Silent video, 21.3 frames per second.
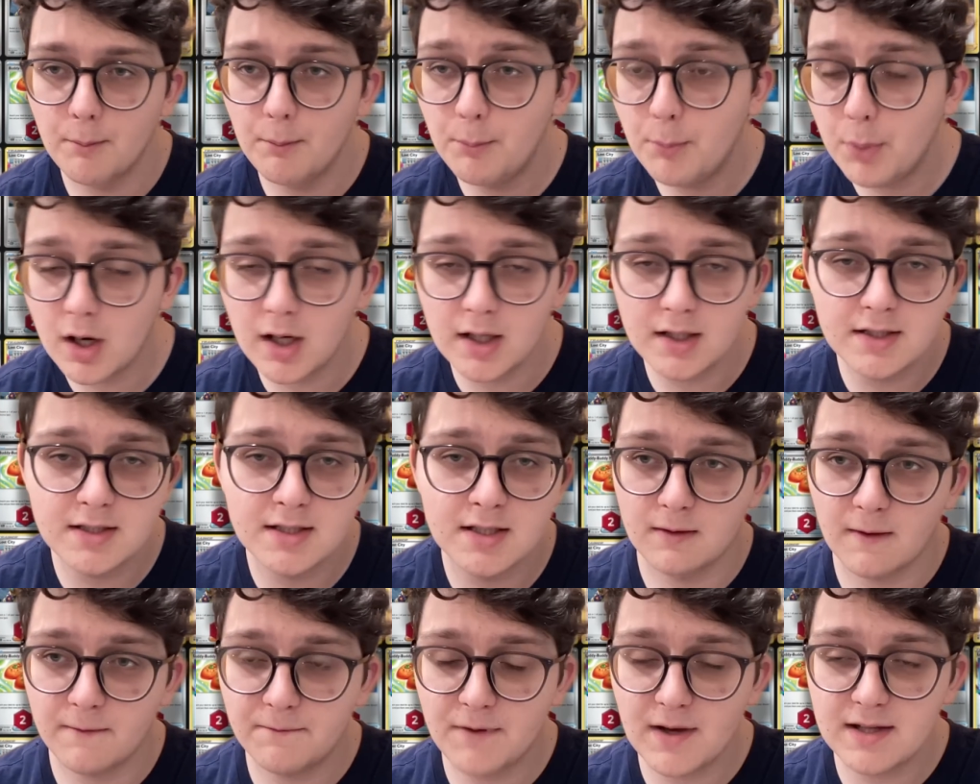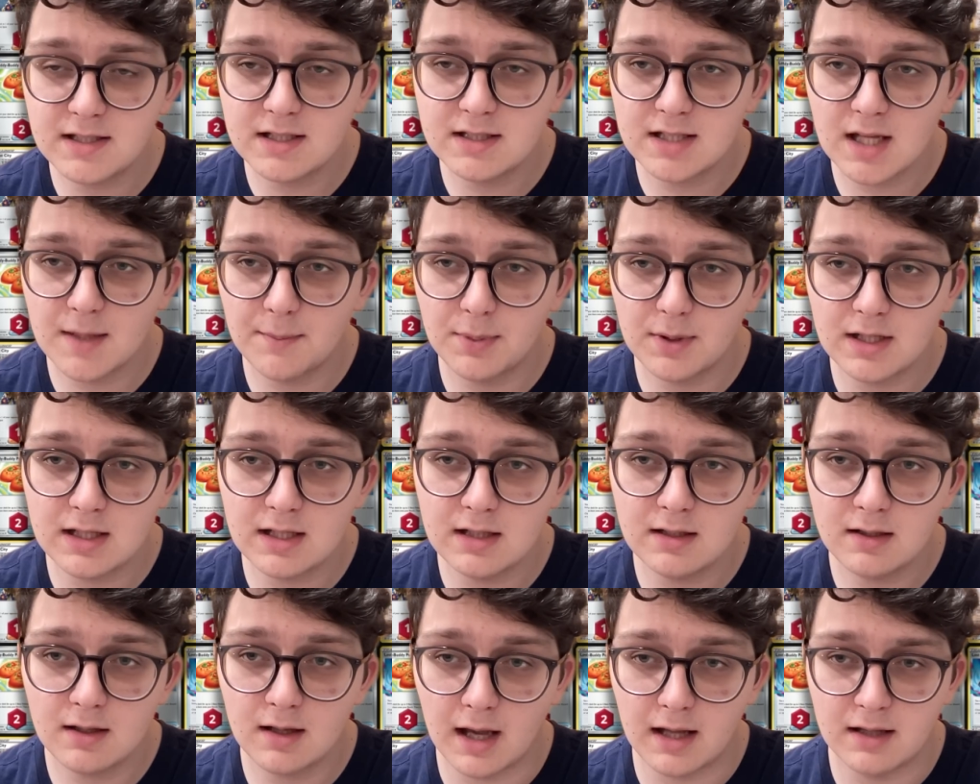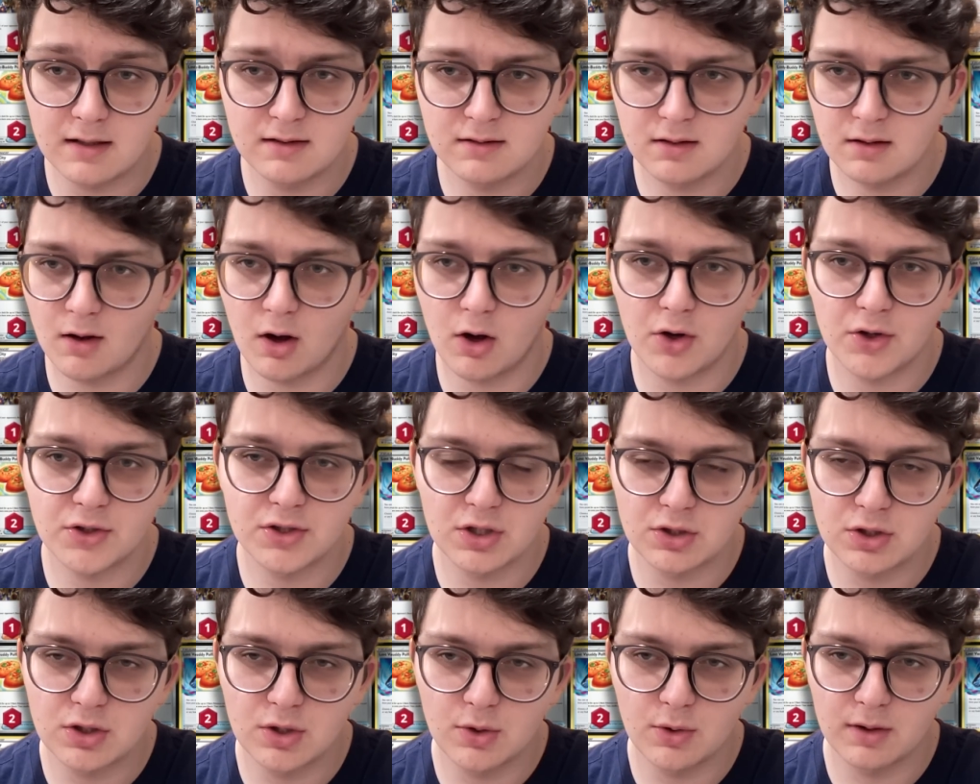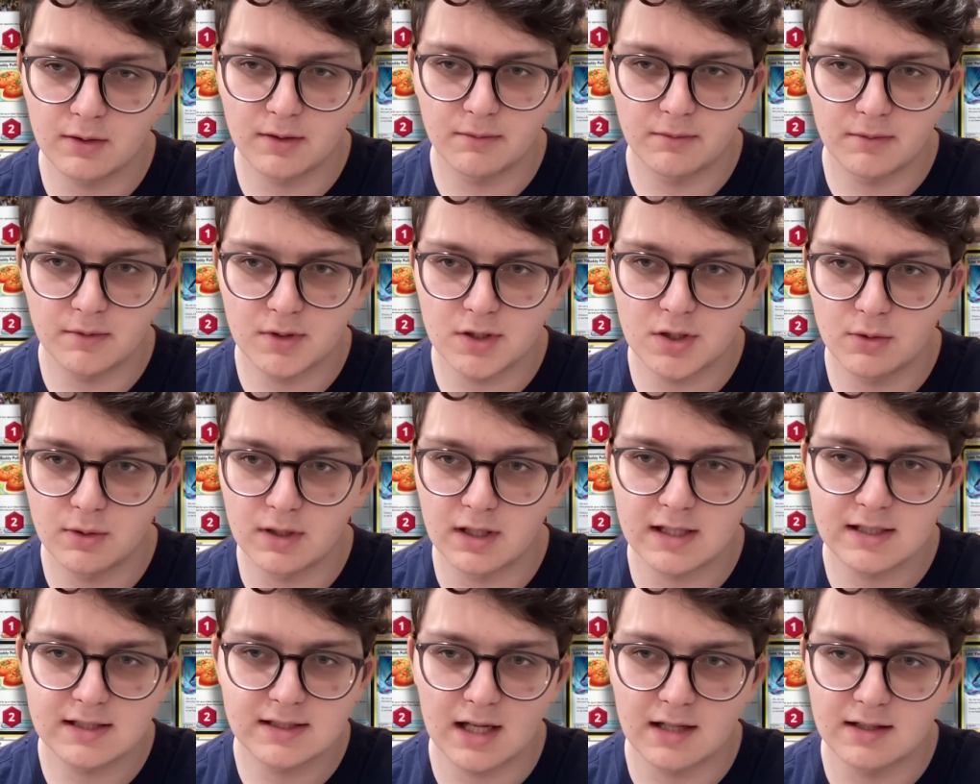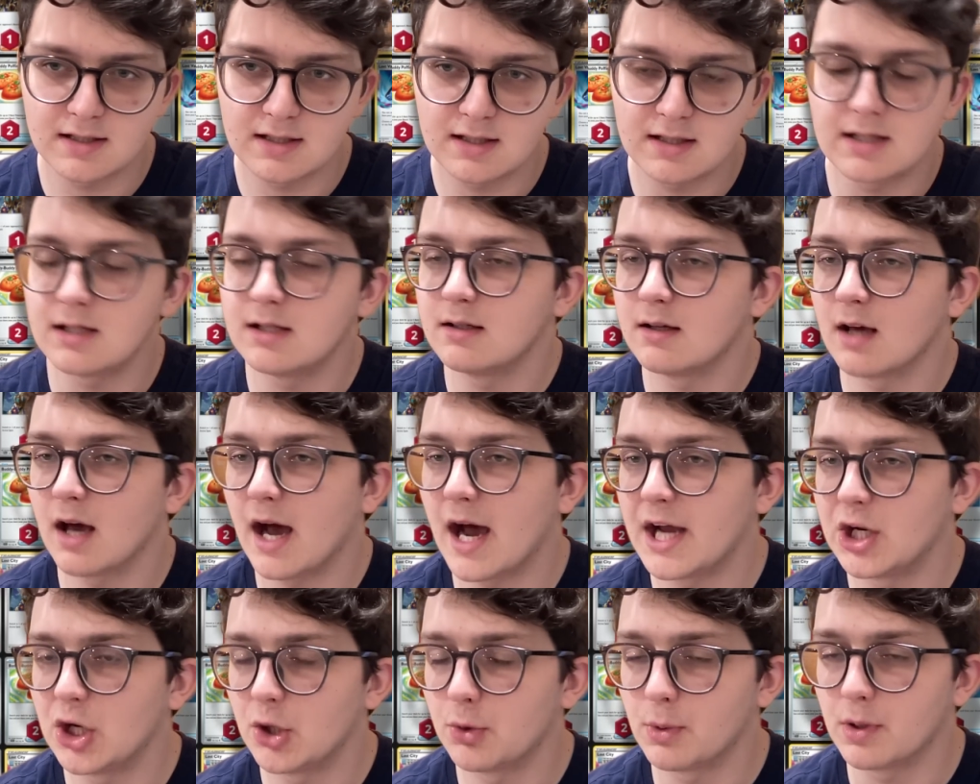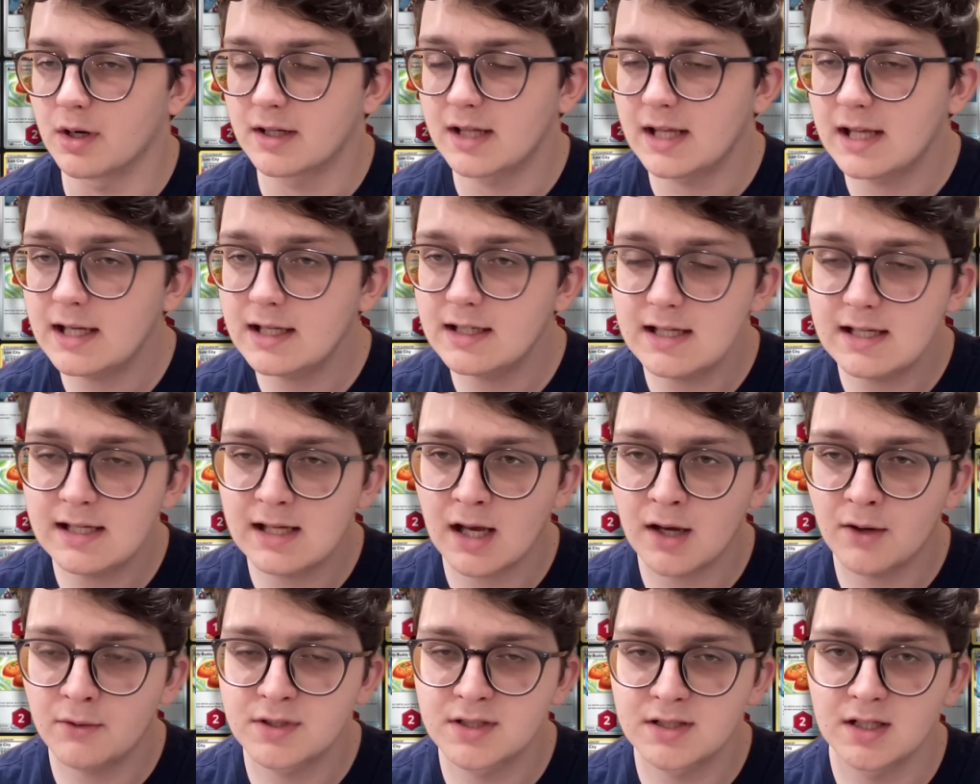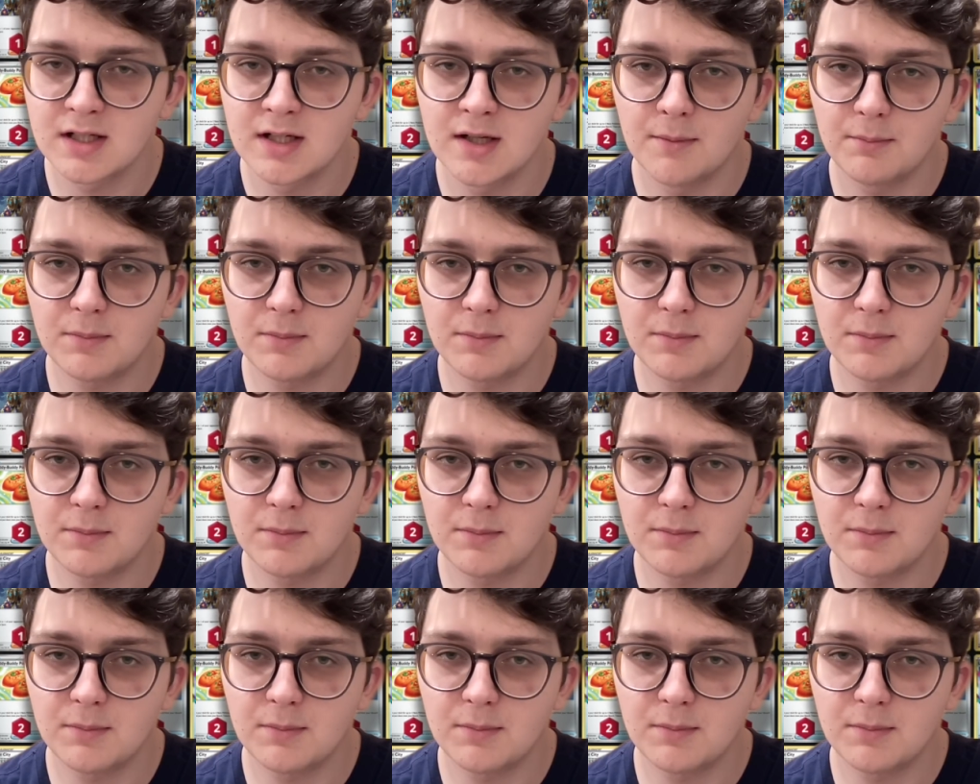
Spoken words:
But the Fezandipiti, and also to an extent the higher rare candy counts,